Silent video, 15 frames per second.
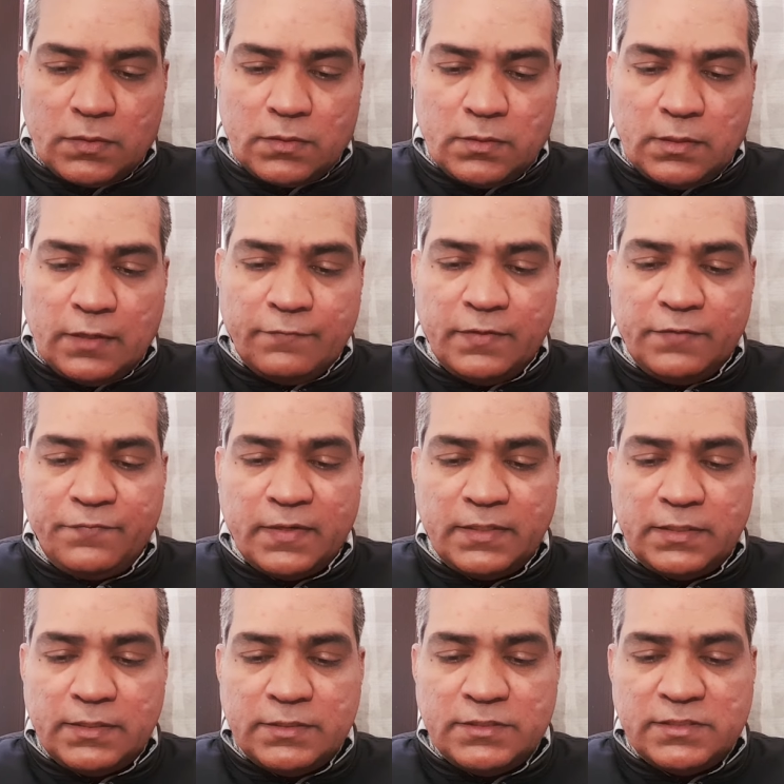heavenly father
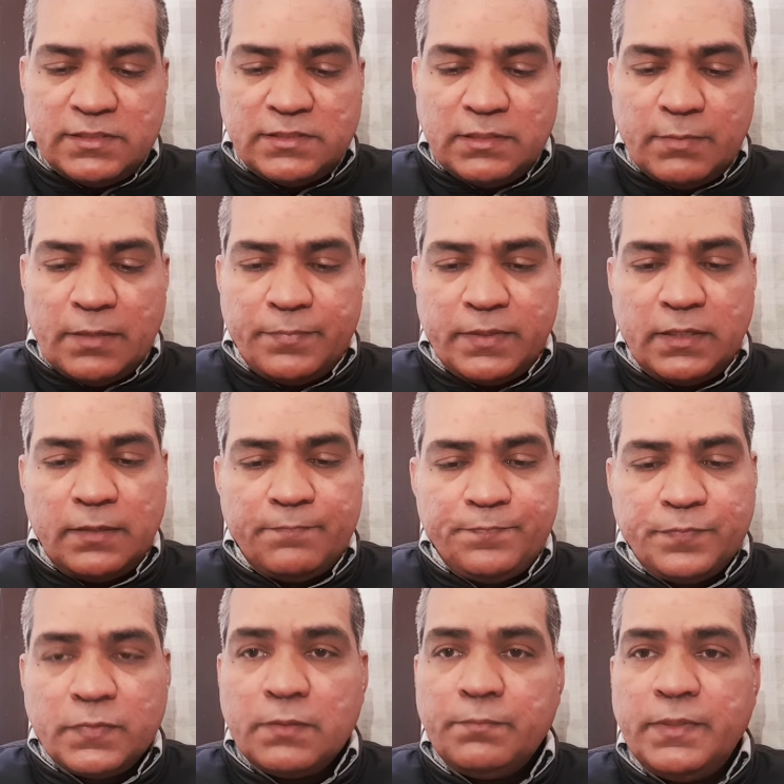in jesus name i pray
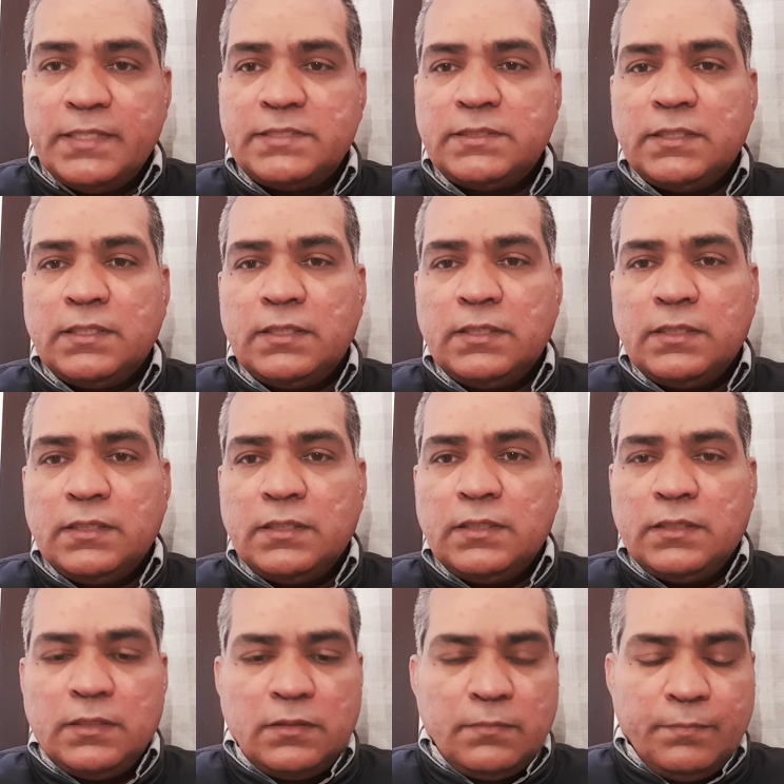please
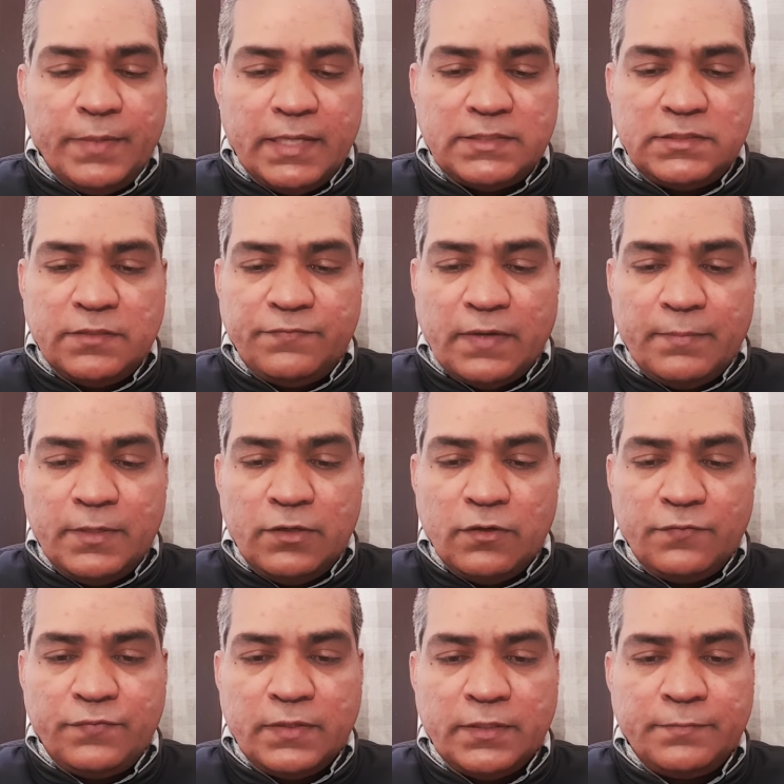bless the family
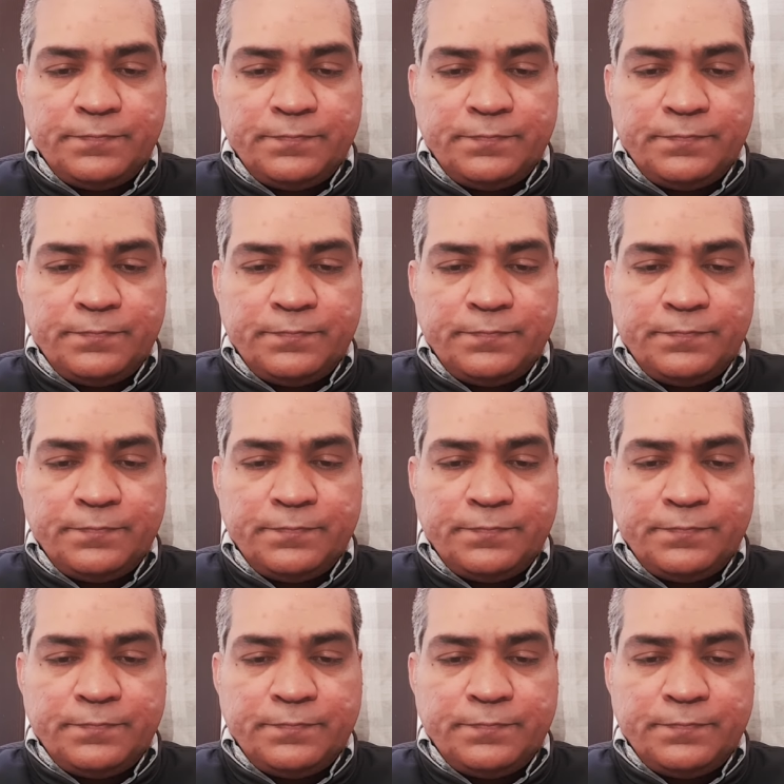of uh,